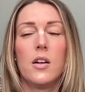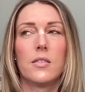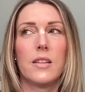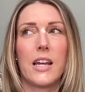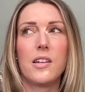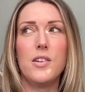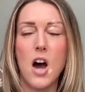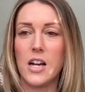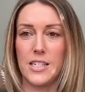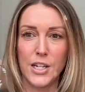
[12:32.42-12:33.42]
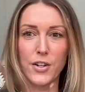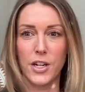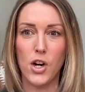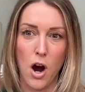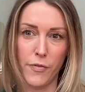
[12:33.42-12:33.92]
like non-dairy
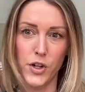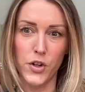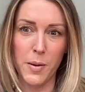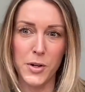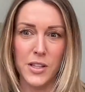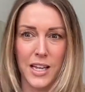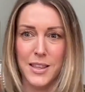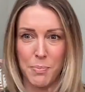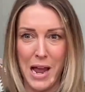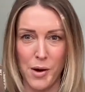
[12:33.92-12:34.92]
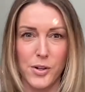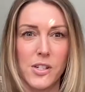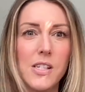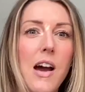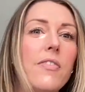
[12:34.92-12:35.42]
coffee creamer, like the powder
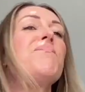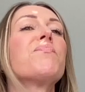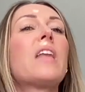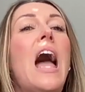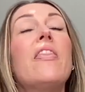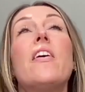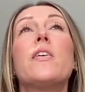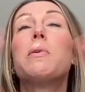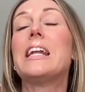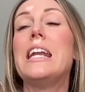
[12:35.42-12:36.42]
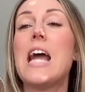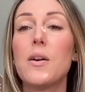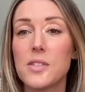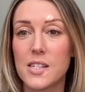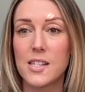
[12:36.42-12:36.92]
stuff. And then they would
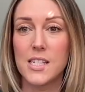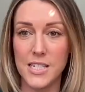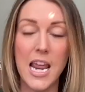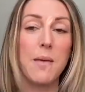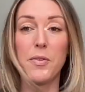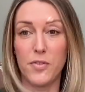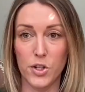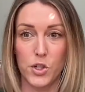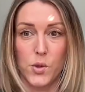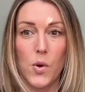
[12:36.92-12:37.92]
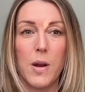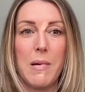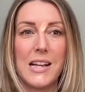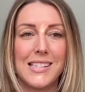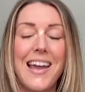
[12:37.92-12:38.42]
announce the name of their story
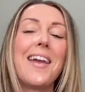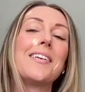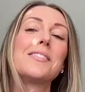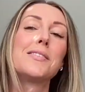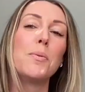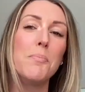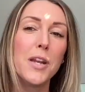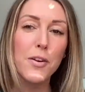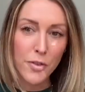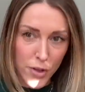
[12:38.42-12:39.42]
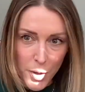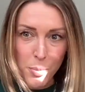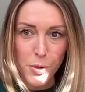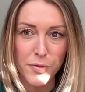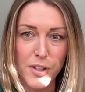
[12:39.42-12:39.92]
by saying, submitted for the
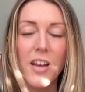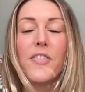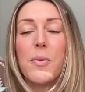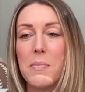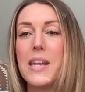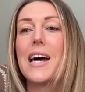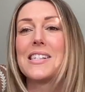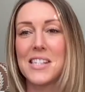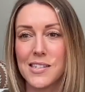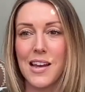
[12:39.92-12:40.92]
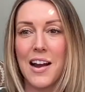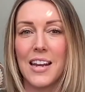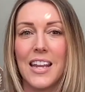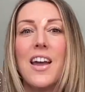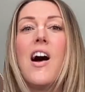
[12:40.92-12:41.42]
approval of the Midnight
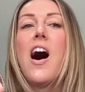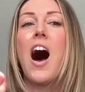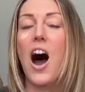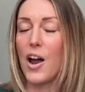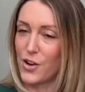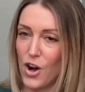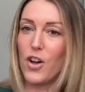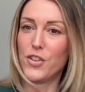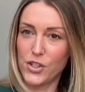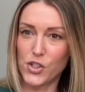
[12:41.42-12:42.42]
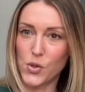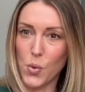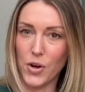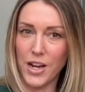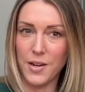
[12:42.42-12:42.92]
Society, I call this
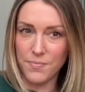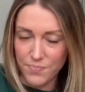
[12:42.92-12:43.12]
story